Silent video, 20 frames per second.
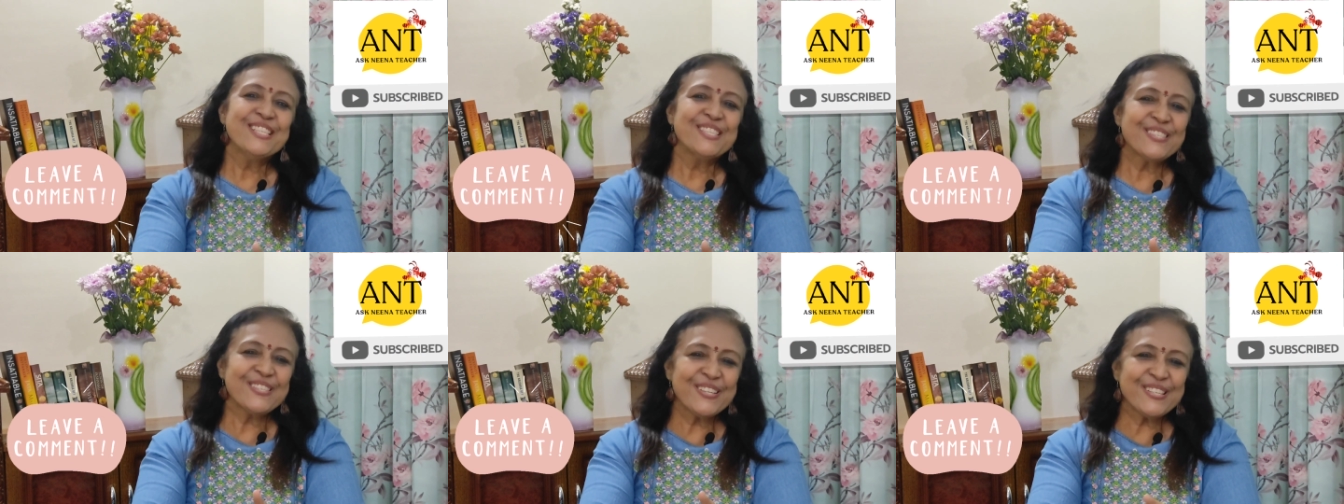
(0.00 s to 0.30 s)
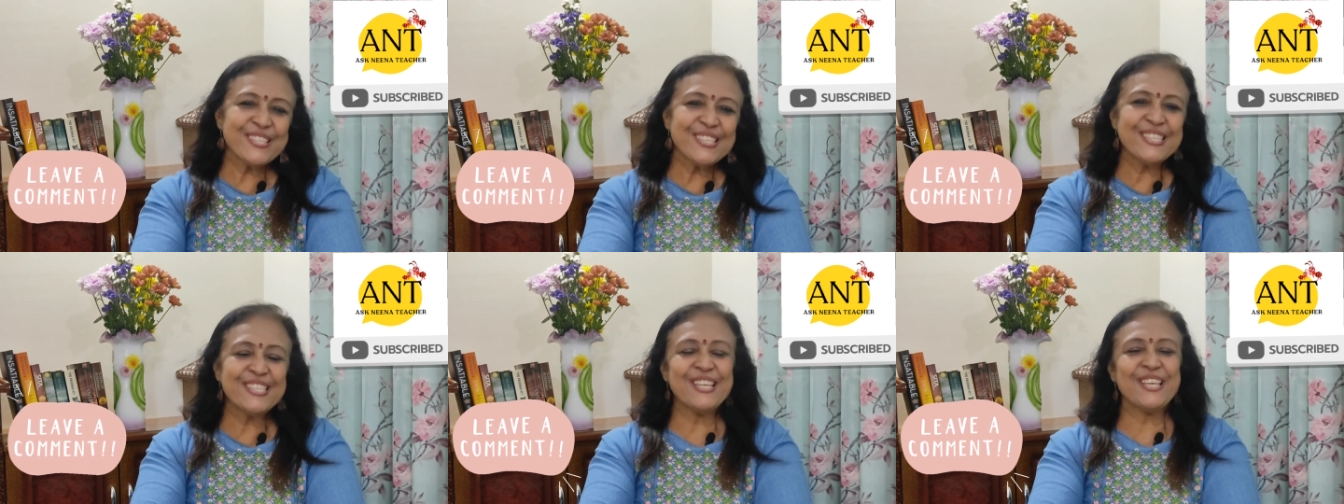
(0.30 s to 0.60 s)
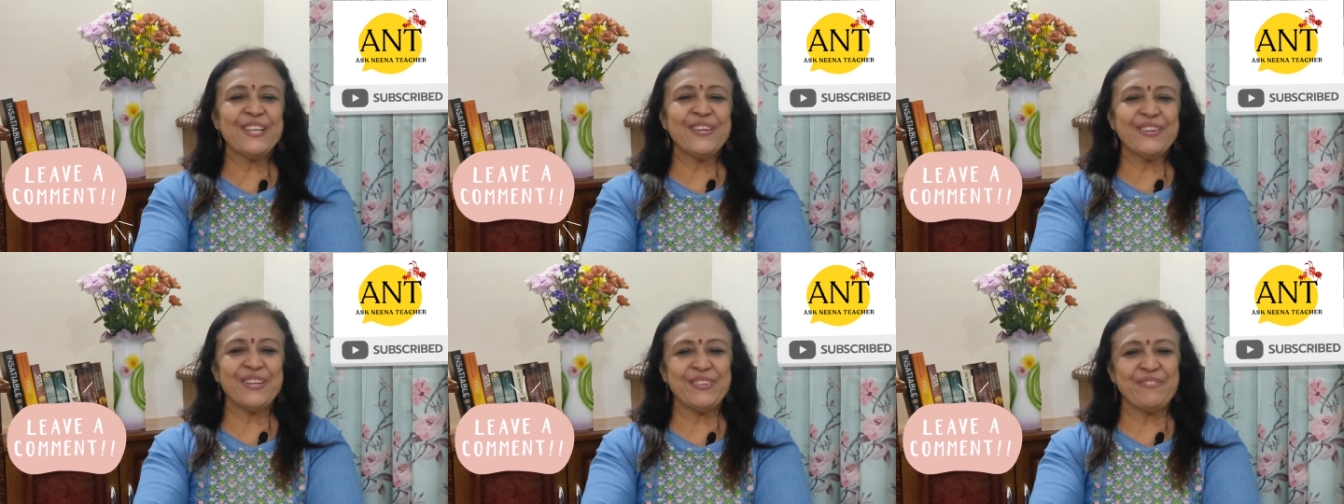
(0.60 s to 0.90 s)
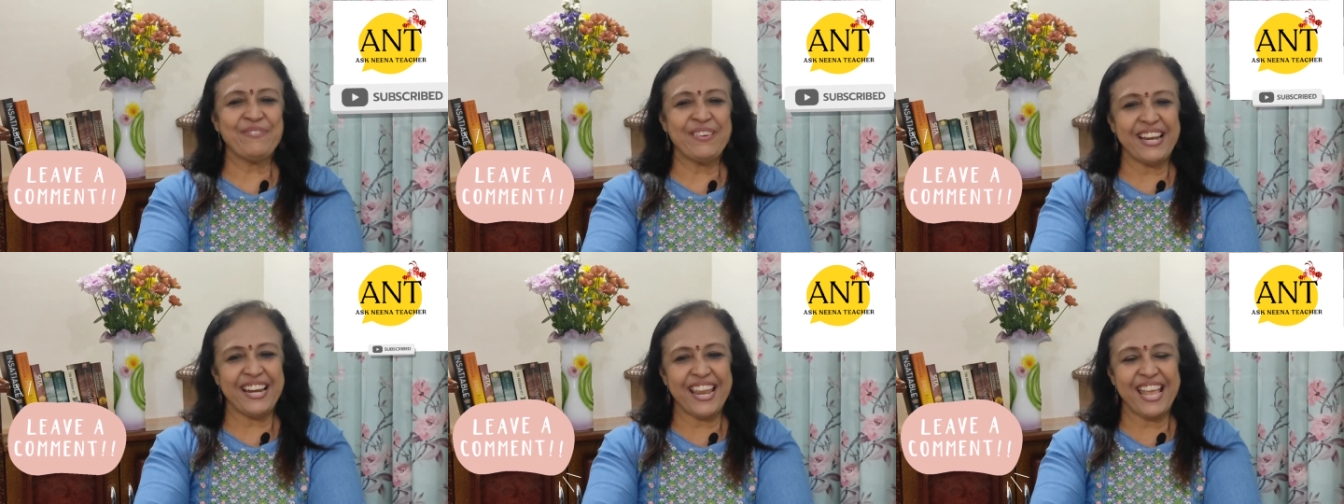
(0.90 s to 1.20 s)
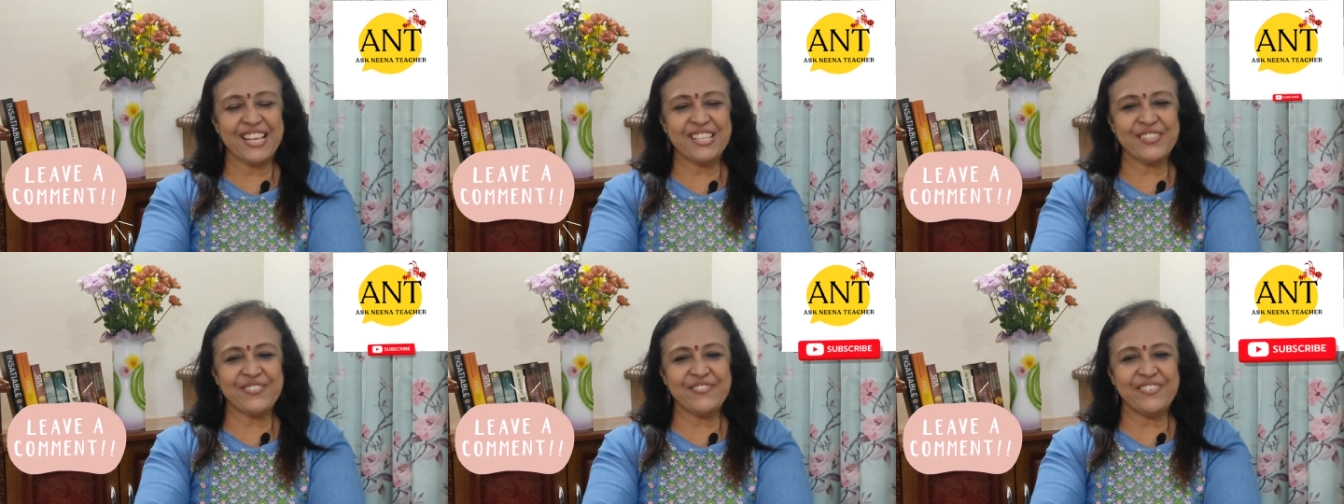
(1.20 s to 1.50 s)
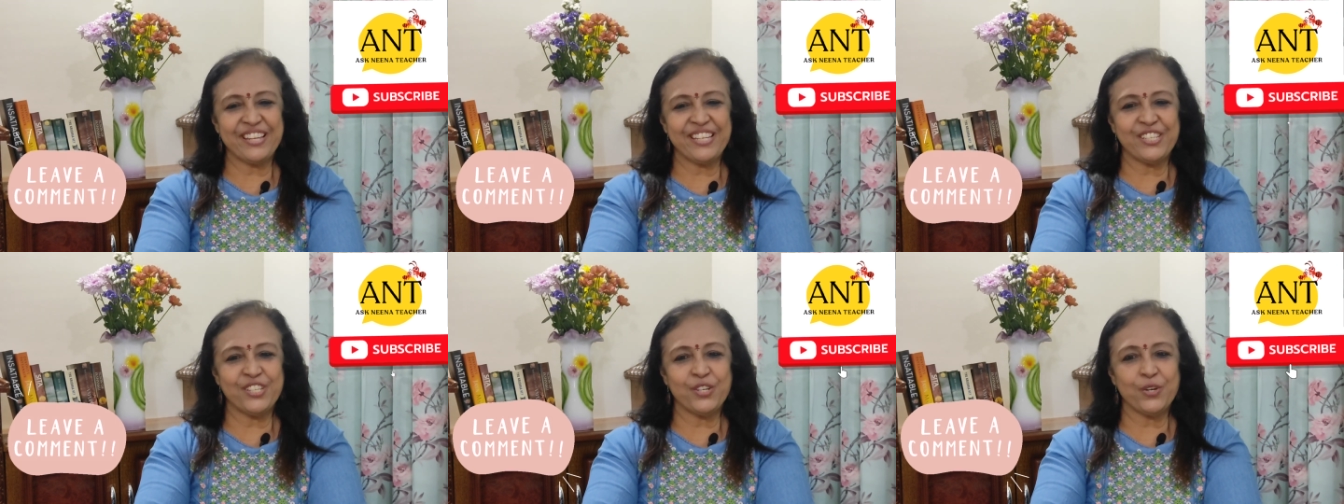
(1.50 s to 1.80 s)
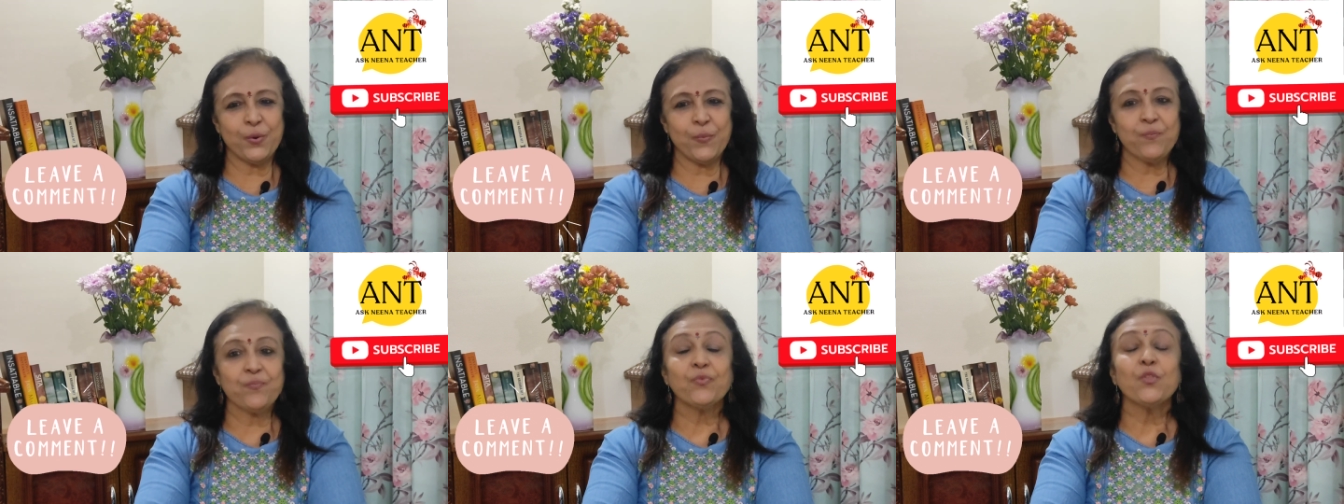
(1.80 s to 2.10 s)
So see you in my next
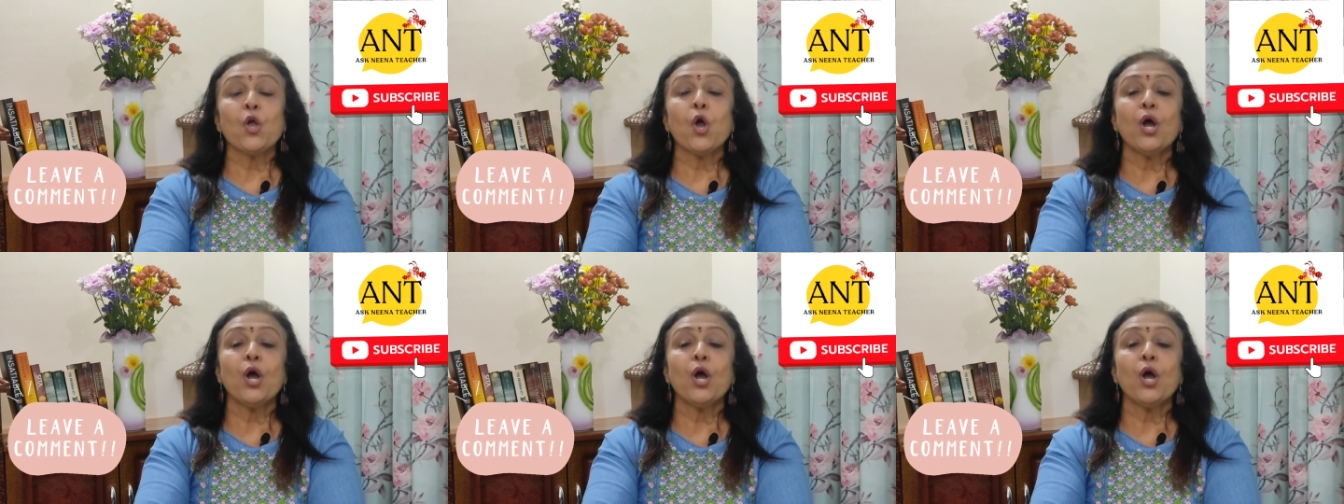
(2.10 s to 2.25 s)
video